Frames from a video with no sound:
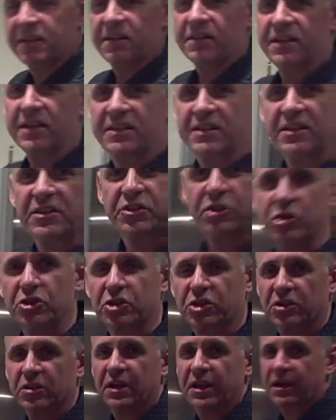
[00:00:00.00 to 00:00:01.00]
this is
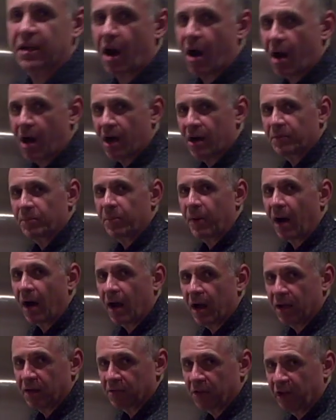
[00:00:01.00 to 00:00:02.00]
usually gone
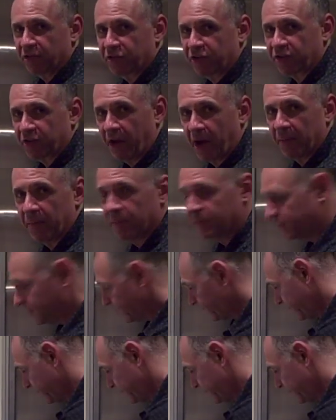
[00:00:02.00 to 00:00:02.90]
by lunchtime.